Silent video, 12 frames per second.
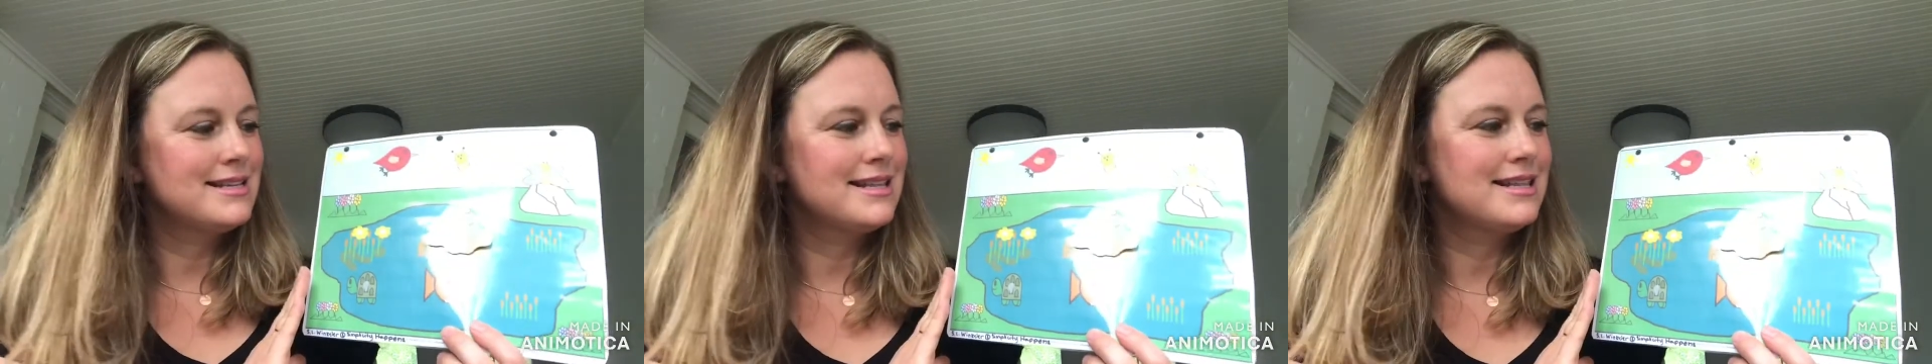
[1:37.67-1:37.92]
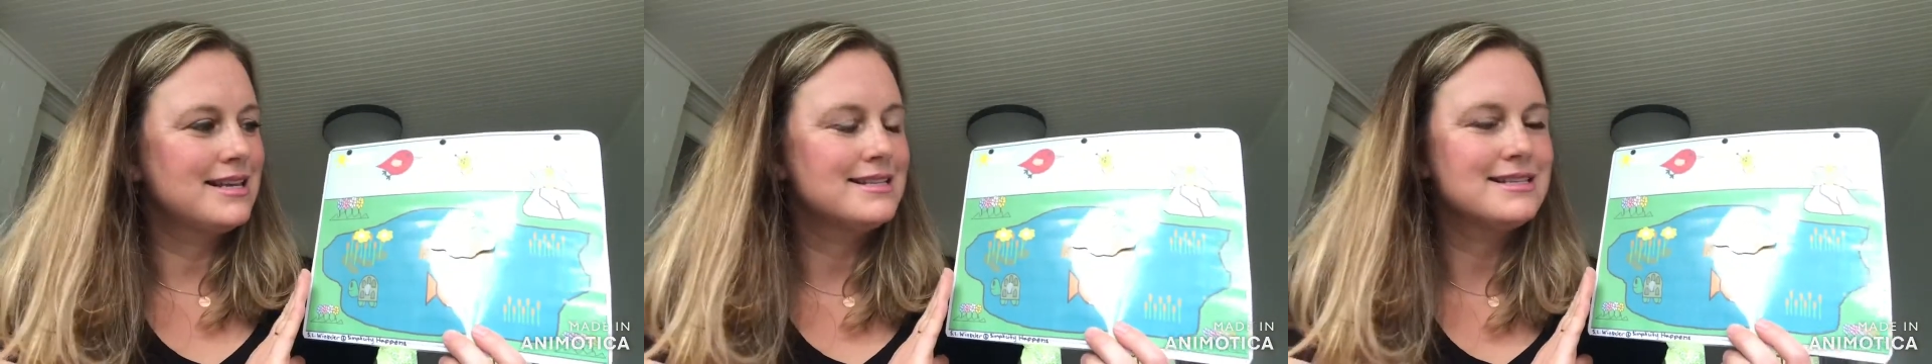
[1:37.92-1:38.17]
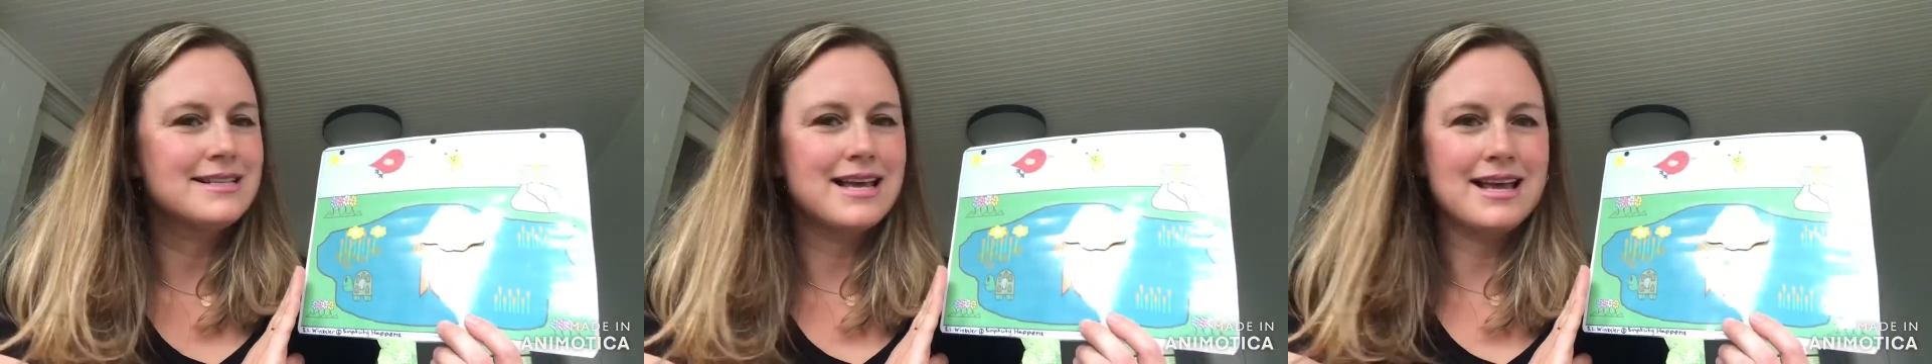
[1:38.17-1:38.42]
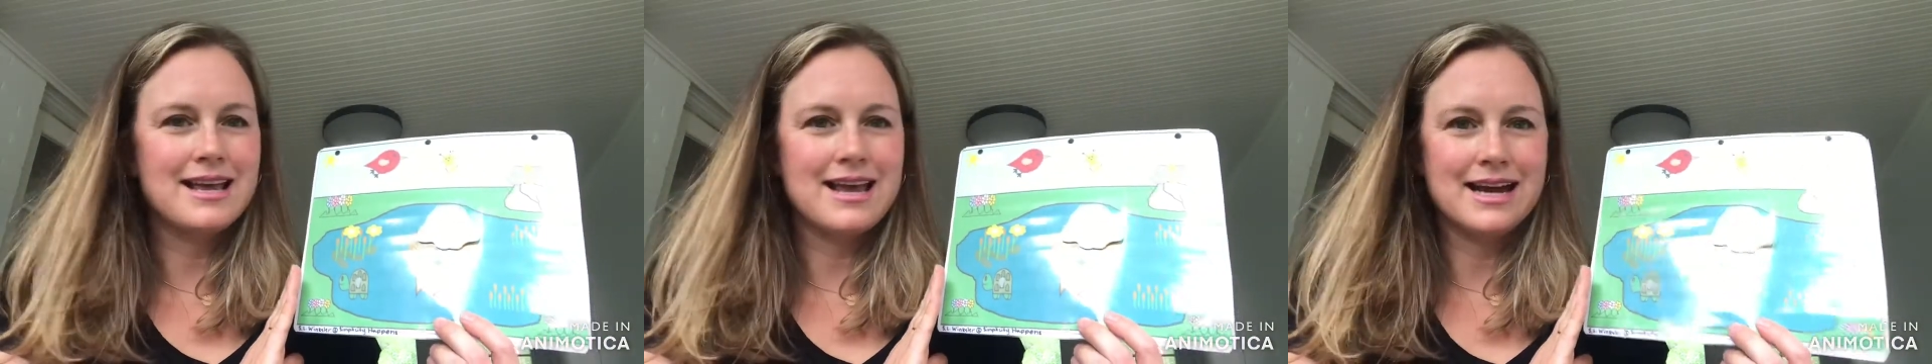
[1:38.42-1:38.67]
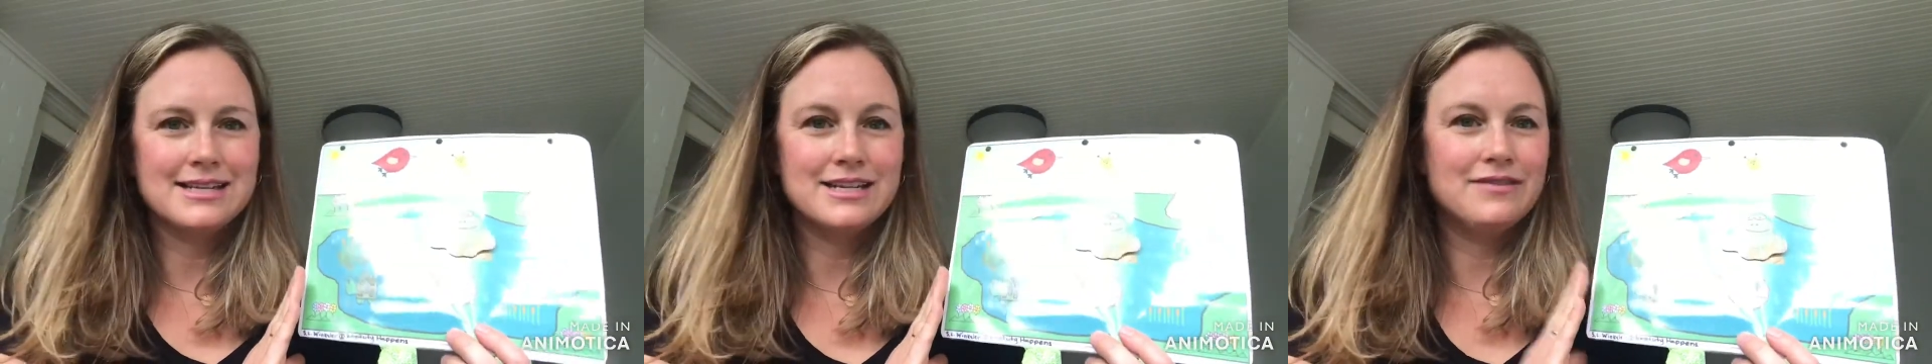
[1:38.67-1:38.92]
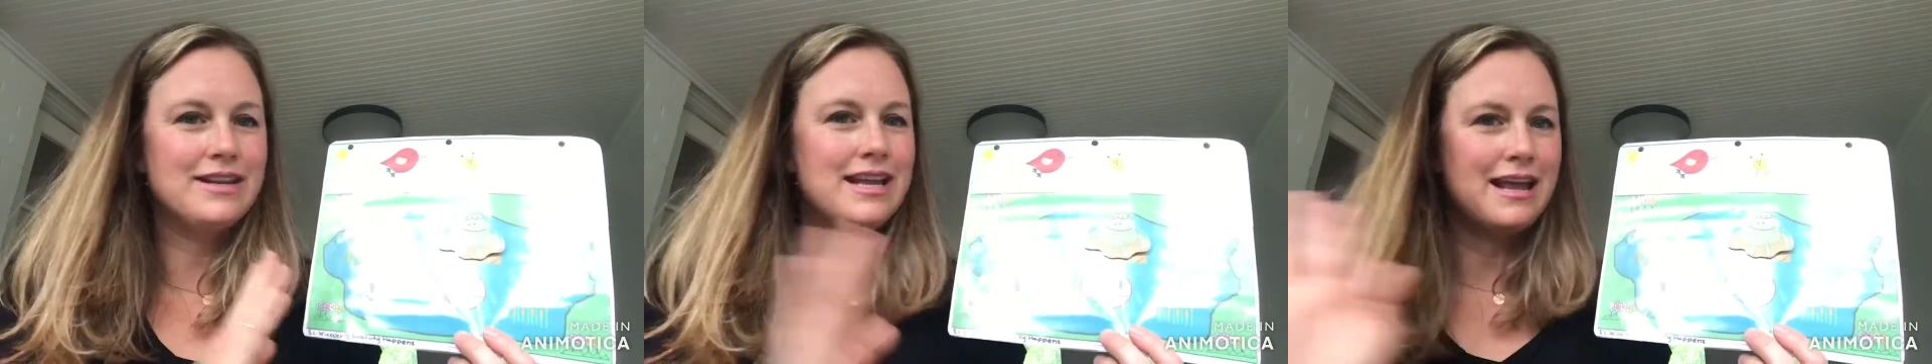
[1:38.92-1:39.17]
to this
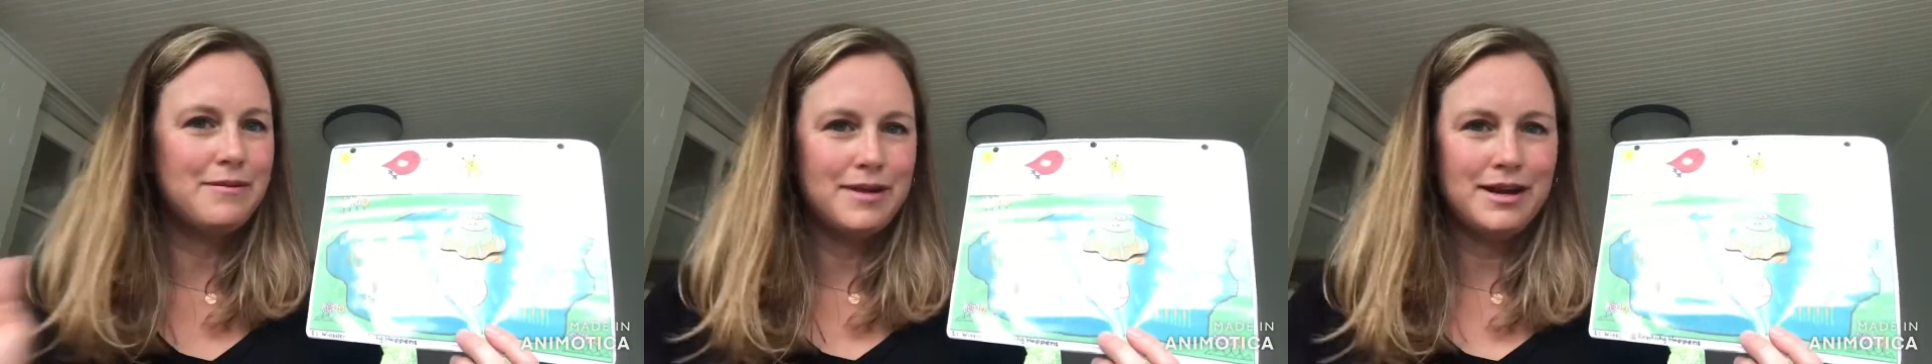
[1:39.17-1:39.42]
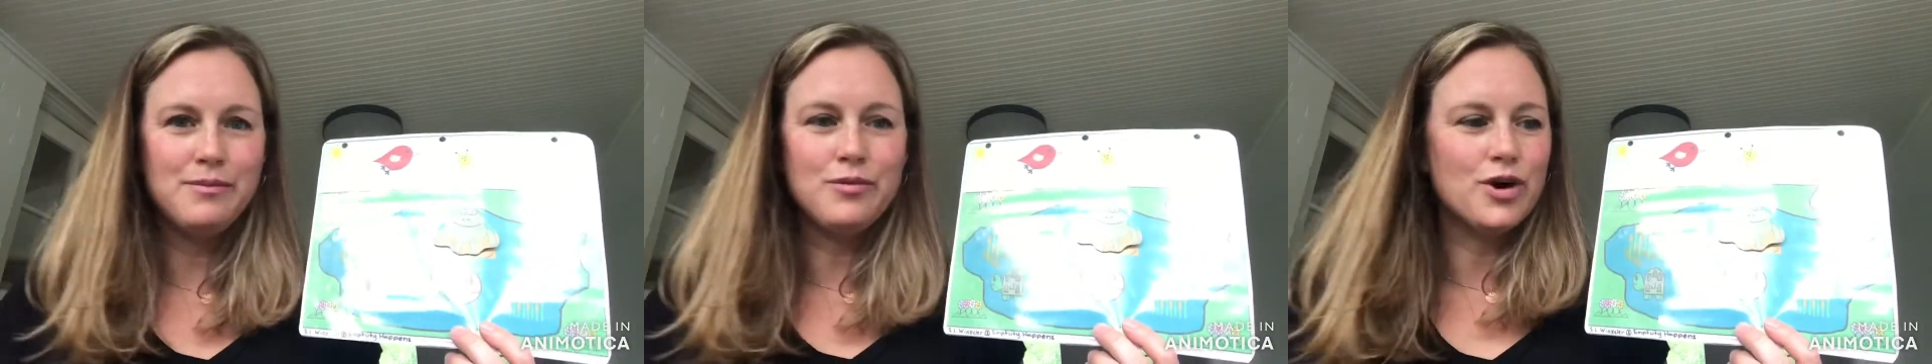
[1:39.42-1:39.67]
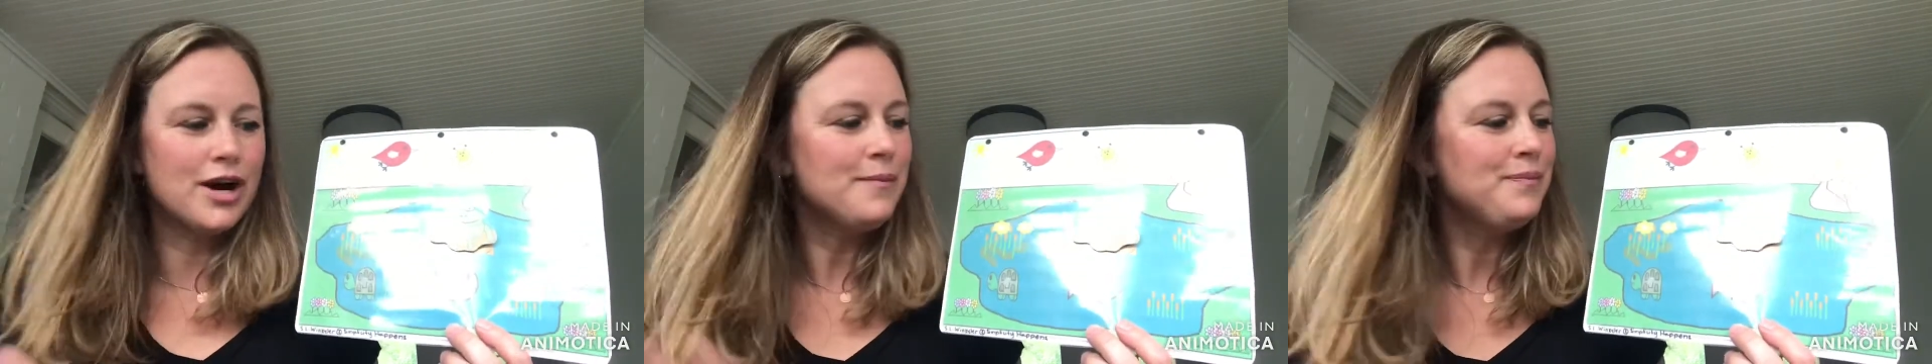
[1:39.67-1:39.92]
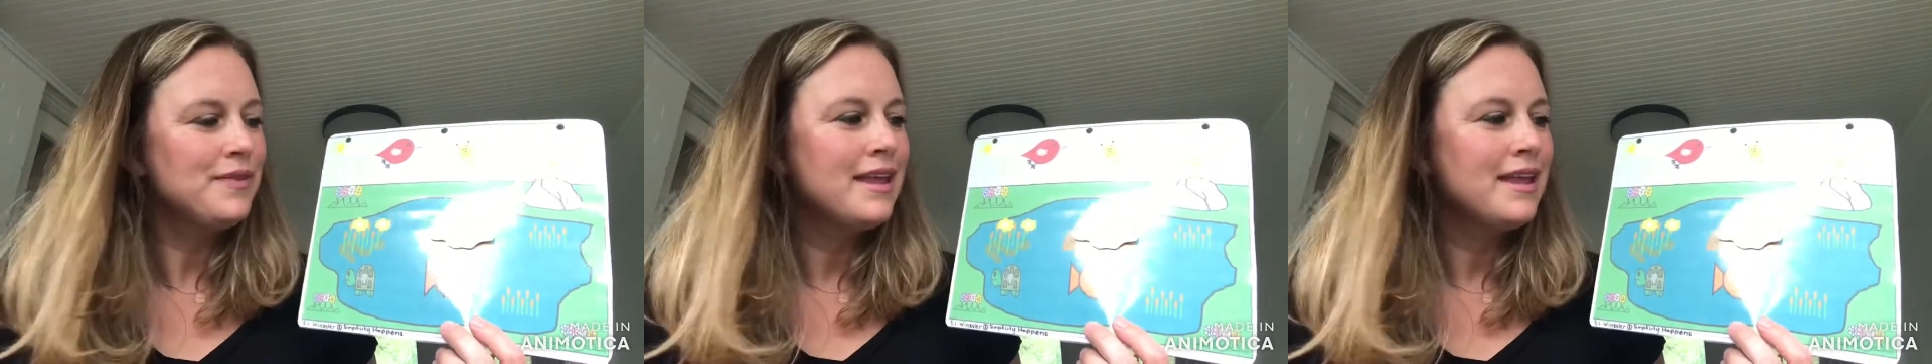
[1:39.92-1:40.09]
activity and many more.